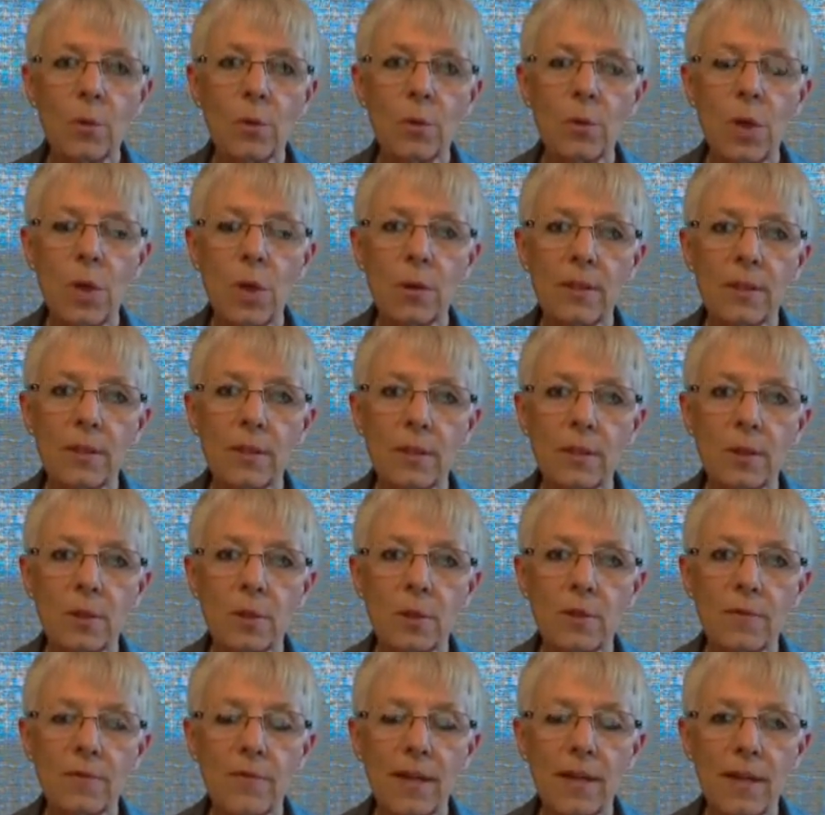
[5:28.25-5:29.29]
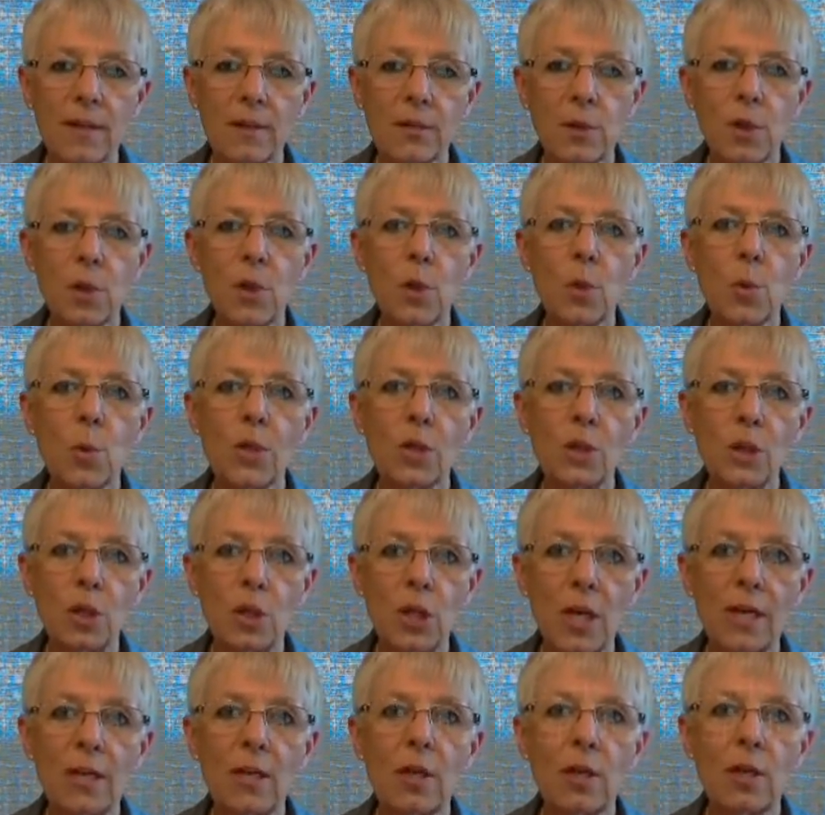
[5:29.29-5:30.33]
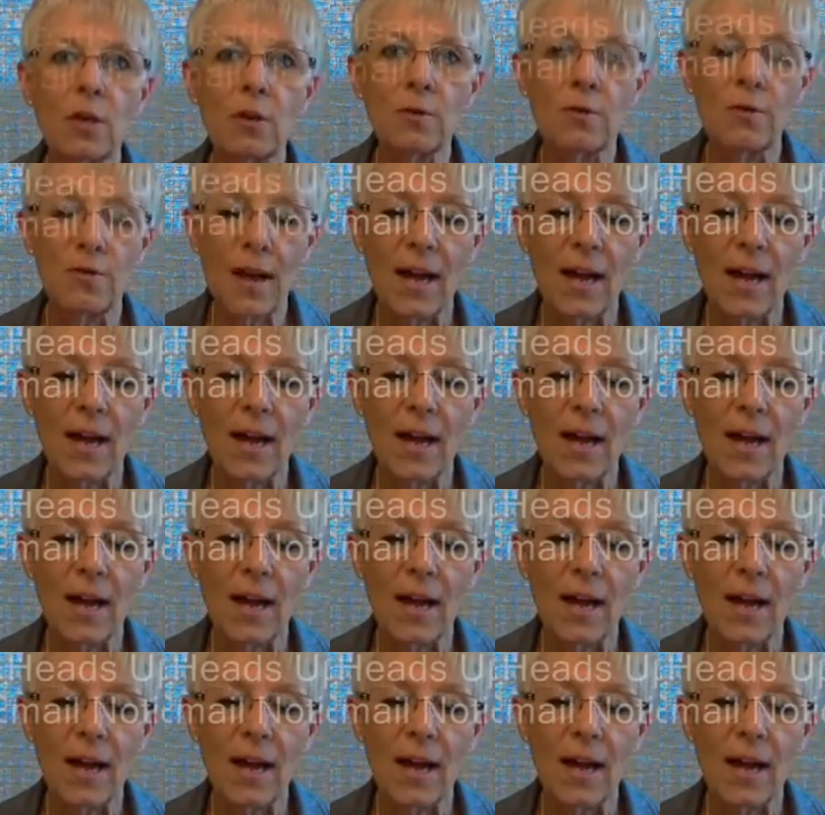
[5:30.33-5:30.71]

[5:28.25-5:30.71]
rule goes into effect, so you can check your